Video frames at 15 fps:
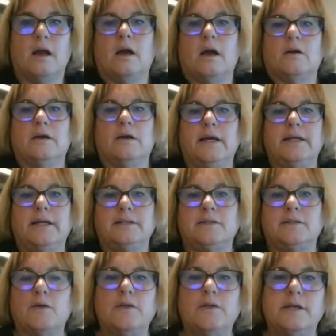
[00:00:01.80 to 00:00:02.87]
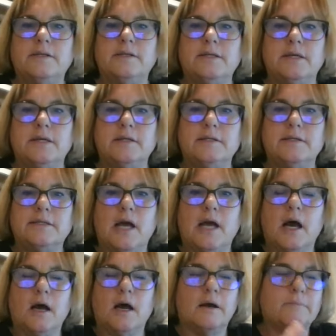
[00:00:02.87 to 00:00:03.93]
All right, so this is
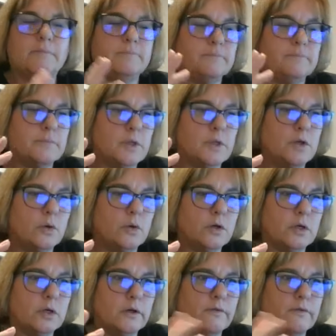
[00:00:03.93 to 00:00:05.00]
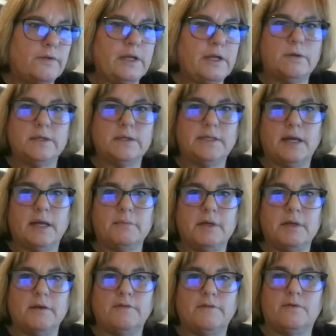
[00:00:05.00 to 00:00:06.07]
your video
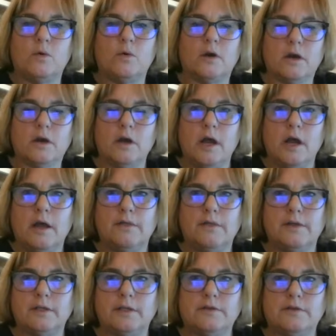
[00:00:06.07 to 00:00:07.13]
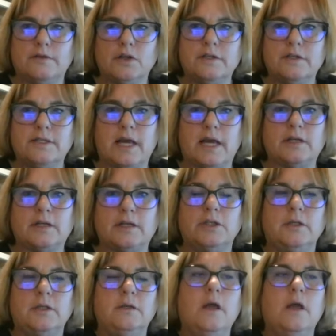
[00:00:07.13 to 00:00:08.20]
assignment for this first
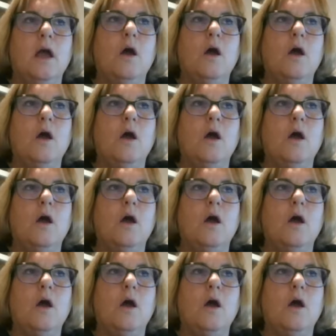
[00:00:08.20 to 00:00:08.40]
section,